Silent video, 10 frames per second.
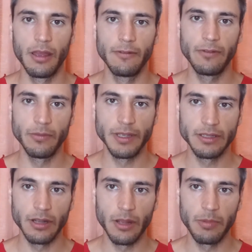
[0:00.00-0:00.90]
From the
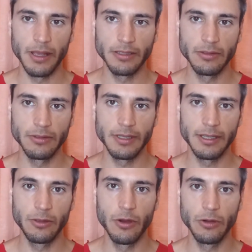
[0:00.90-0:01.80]
solar plexus
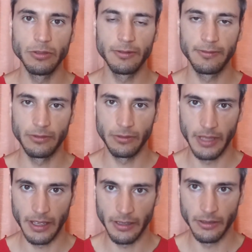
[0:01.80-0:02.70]
it goes to
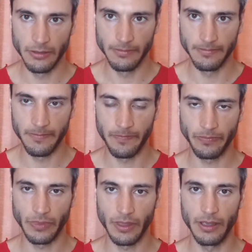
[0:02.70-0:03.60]
the ego.
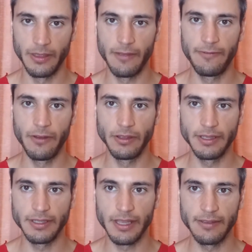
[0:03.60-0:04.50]
The
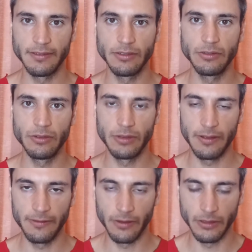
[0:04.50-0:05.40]
37 to the
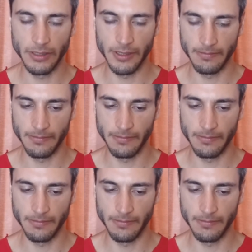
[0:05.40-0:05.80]
40.